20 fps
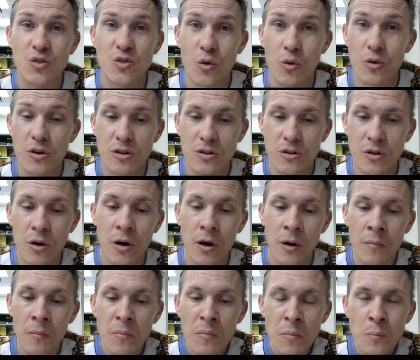door to
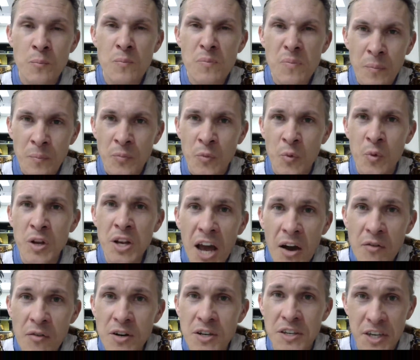door. We
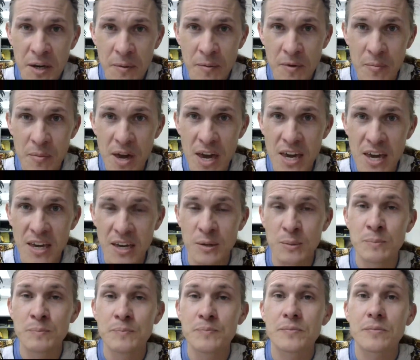never seemed to make it.